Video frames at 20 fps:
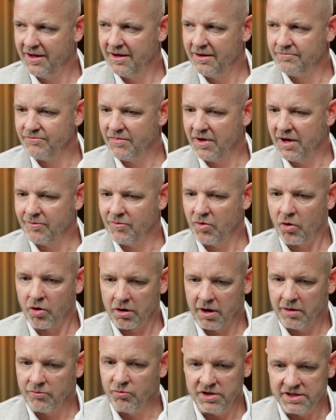
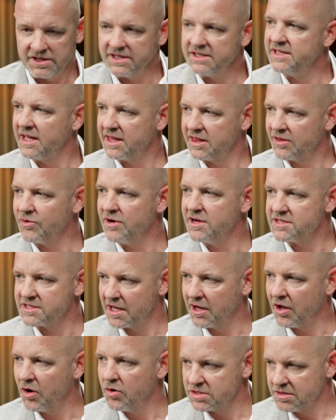or I'm willing to take the risk
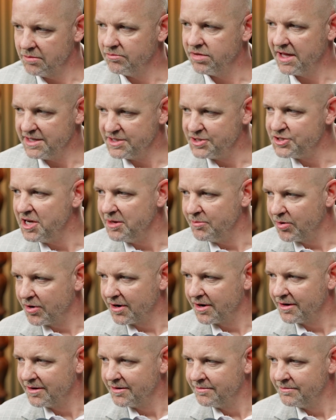and go someplace
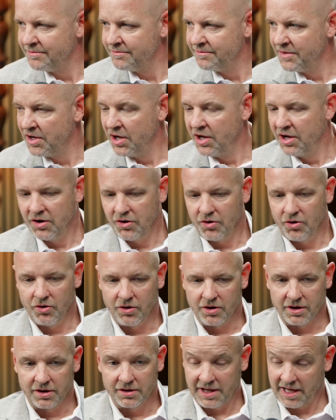cheaper.
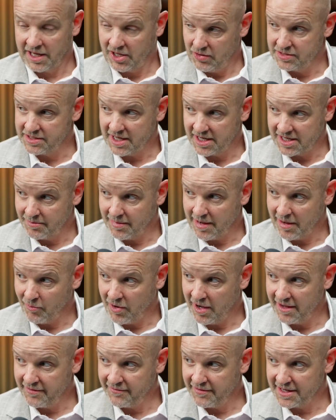Or like you said to my
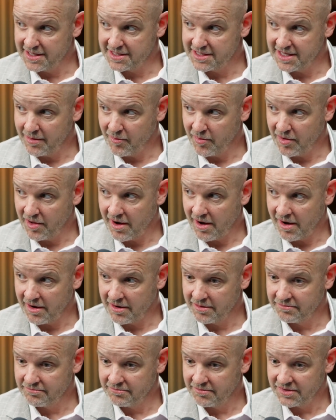wife in a
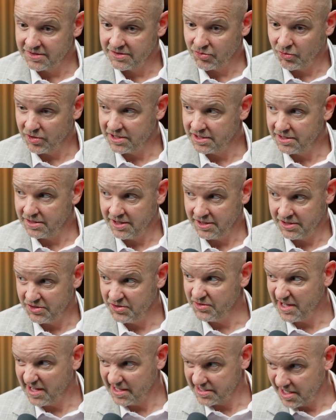seminar in
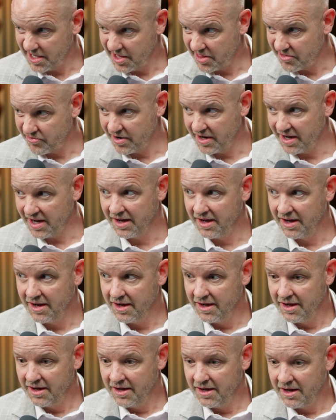2003,
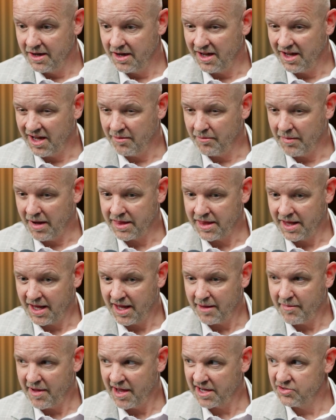I think
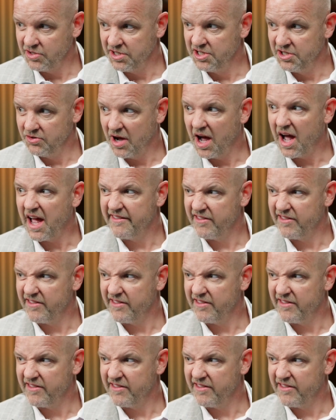I'm actually too high of a